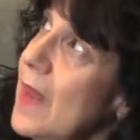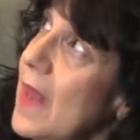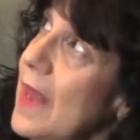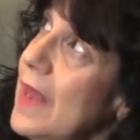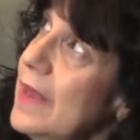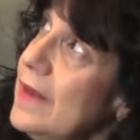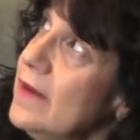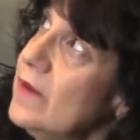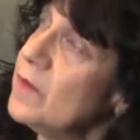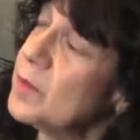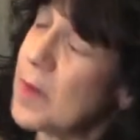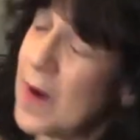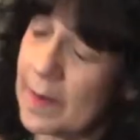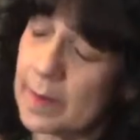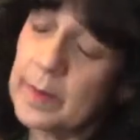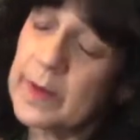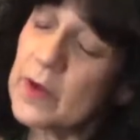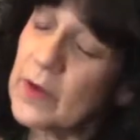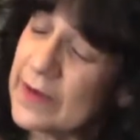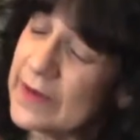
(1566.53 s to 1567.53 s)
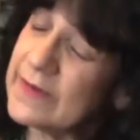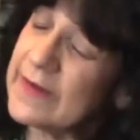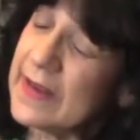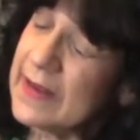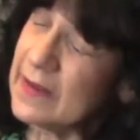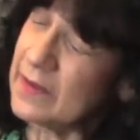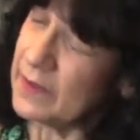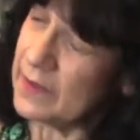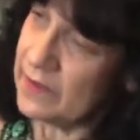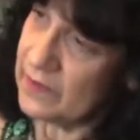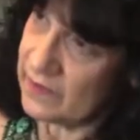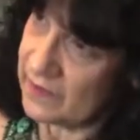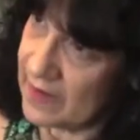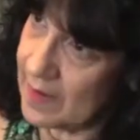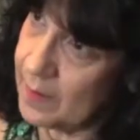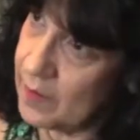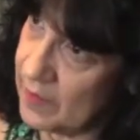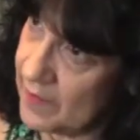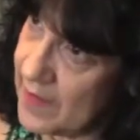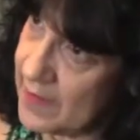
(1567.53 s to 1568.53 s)
And it's probably going to take at least
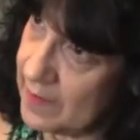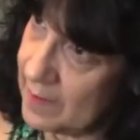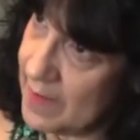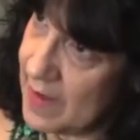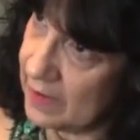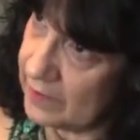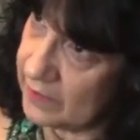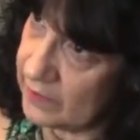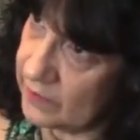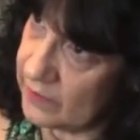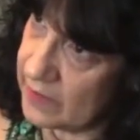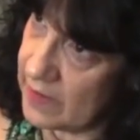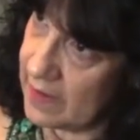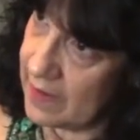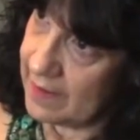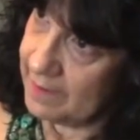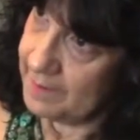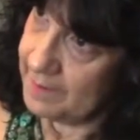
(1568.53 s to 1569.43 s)
double that amount of time.